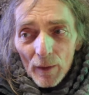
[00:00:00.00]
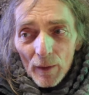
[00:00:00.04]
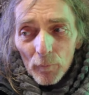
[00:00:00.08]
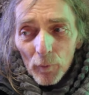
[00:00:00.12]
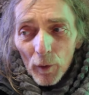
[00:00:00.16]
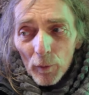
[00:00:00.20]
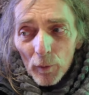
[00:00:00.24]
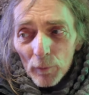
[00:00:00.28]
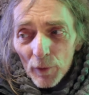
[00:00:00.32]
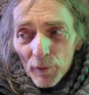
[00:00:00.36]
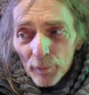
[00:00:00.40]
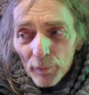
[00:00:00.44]

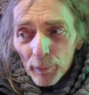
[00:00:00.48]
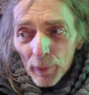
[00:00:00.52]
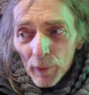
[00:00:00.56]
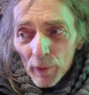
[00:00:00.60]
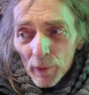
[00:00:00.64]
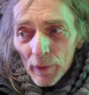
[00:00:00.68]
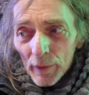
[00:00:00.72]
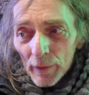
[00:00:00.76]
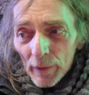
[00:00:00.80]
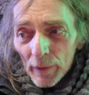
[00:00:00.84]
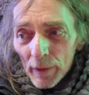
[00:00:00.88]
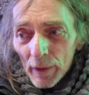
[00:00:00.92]
One was
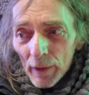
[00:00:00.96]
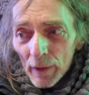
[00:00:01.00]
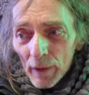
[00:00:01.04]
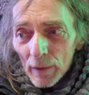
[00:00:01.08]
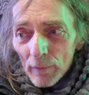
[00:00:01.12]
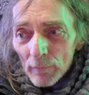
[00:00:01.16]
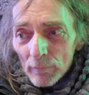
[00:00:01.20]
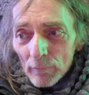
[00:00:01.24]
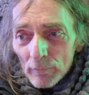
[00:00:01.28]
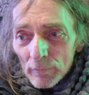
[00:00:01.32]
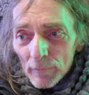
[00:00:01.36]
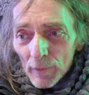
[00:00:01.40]
born
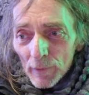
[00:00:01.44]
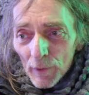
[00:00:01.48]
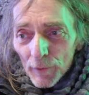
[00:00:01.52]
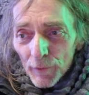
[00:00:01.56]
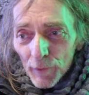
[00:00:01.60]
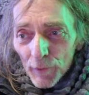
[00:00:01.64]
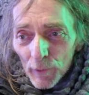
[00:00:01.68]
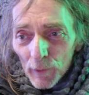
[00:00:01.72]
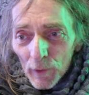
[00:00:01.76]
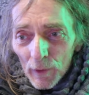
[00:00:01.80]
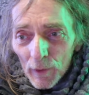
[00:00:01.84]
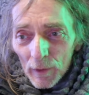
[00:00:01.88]
not
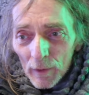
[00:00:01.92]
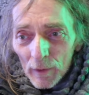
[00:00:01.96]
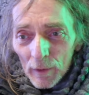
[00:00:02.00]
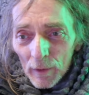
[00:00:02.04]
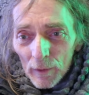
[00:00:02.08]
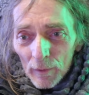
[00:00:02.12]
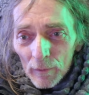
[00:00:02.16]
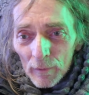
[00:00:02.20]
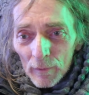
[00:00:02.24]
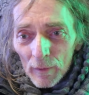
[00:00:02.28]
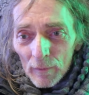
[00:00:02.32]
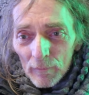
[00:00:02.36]
too long
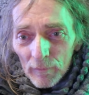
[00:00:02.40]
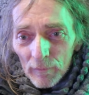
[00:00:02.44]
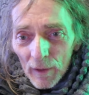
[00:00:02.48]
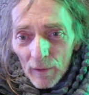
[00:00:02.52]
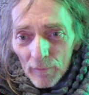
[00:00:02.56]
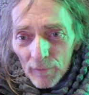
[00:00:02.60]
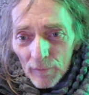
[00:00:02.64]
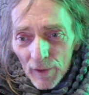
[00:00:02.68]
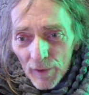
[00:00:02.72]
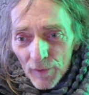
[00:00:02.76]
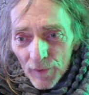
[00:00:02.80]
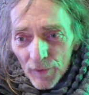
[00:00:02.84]
ago,
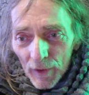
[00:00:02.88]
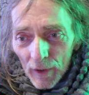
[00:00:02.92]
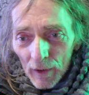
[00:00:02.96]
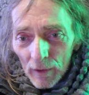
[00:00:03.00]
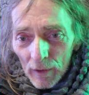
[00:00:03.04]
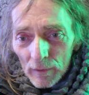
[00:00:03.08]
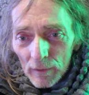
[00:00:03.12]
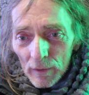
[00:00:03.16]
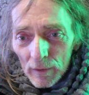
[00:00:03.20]
5 years ago.